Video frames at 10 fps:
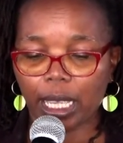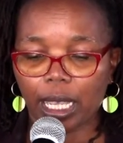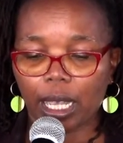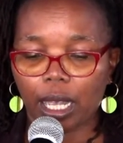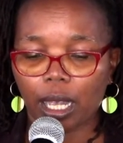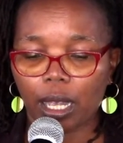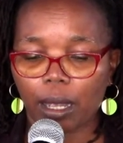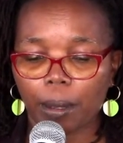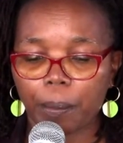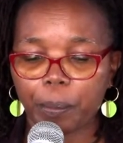
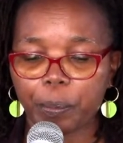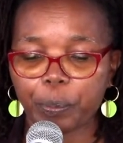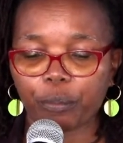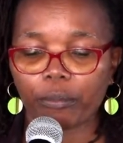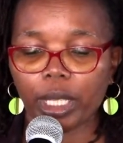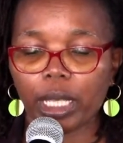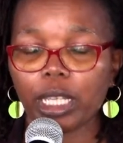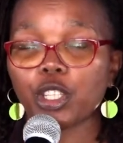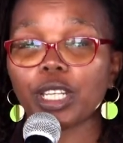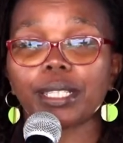um, it
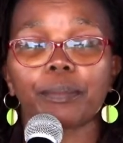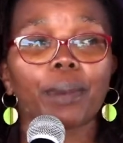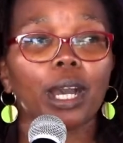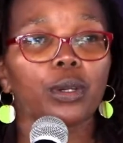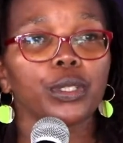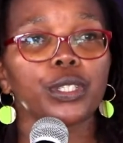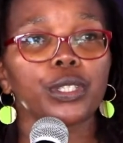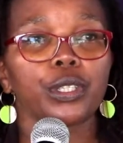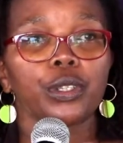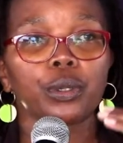talks about, you
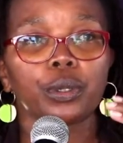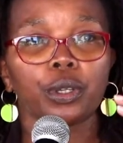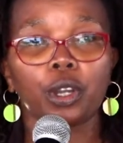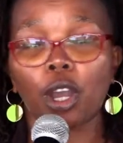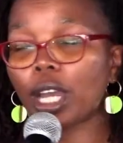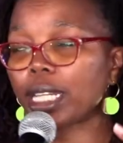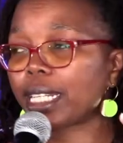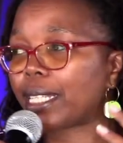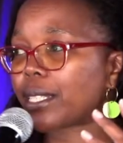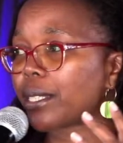know, God,
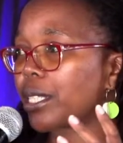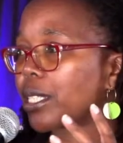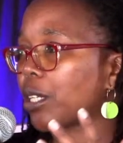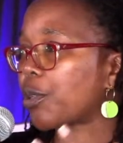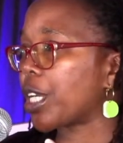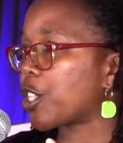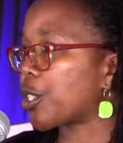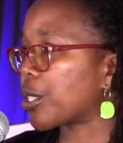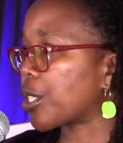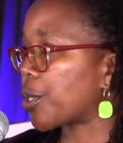it's, it's the creation
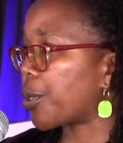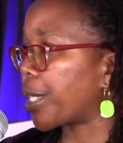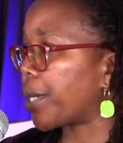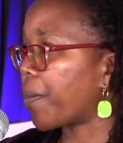story.